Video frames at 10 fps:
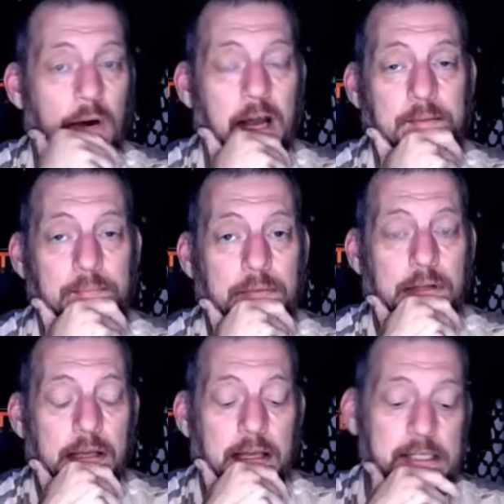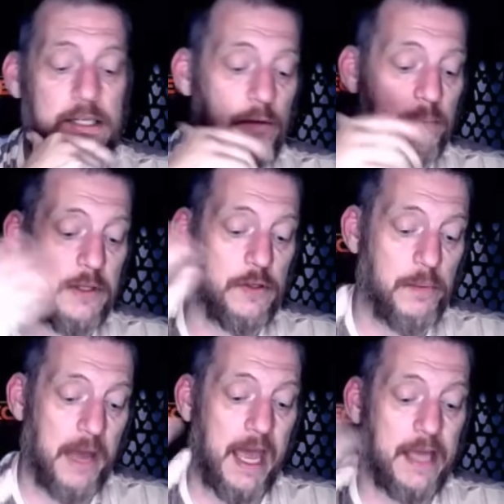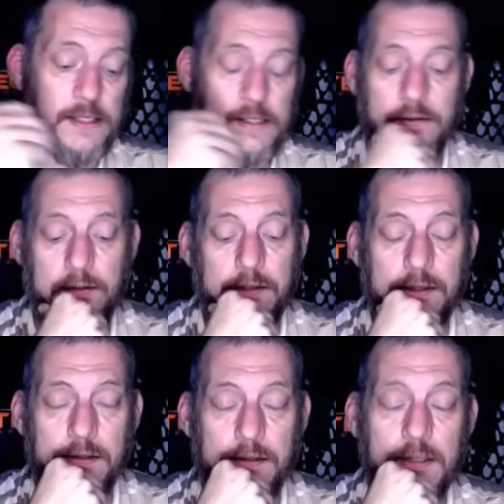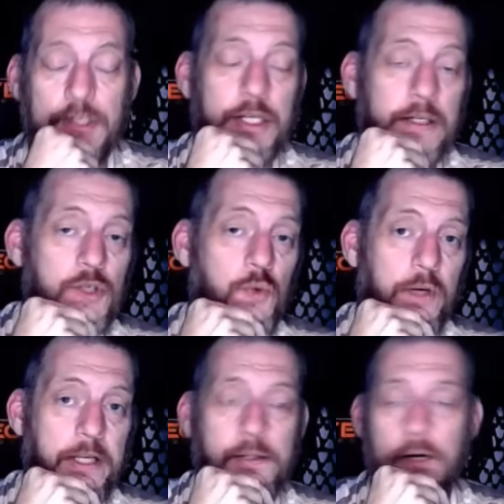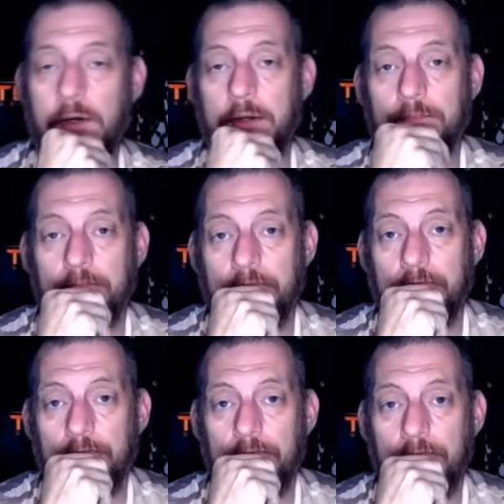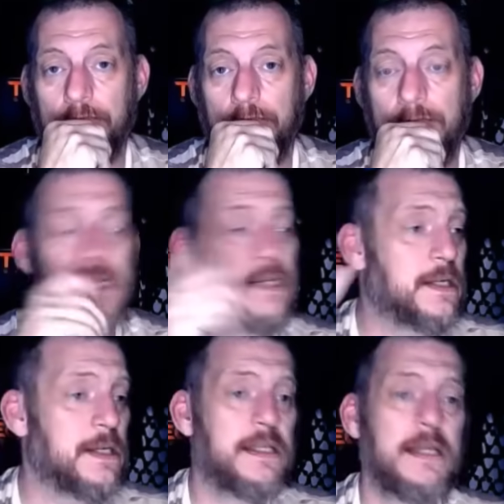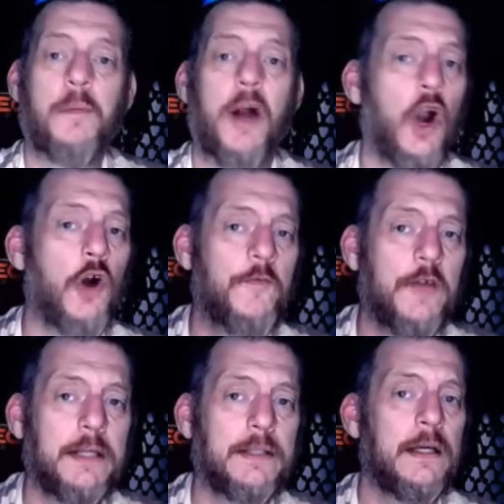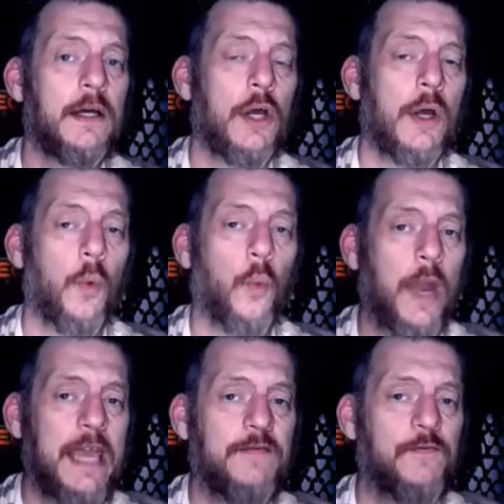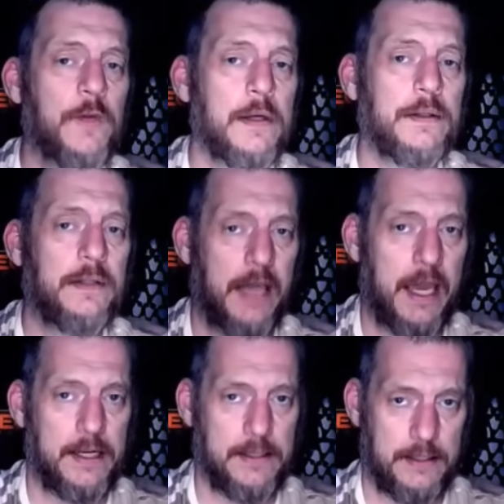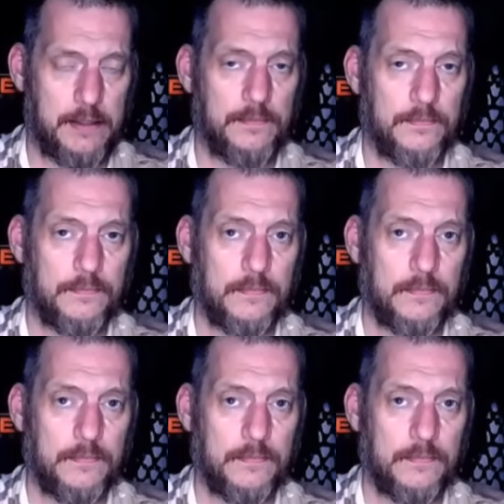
Right? It's going to bring you past Agenda 2030. This is the perfect WEEF candidate.